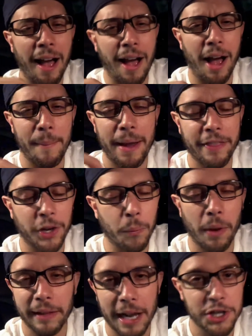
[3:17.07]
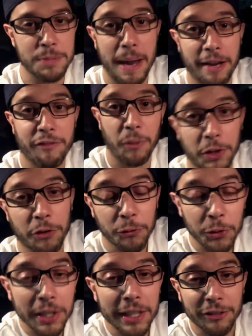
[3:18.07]
Um, and their one-liners back and forth are
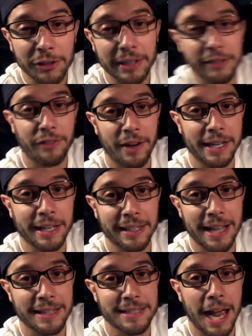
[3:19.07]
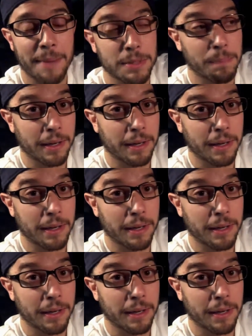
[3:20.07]
really, really funny at, at times.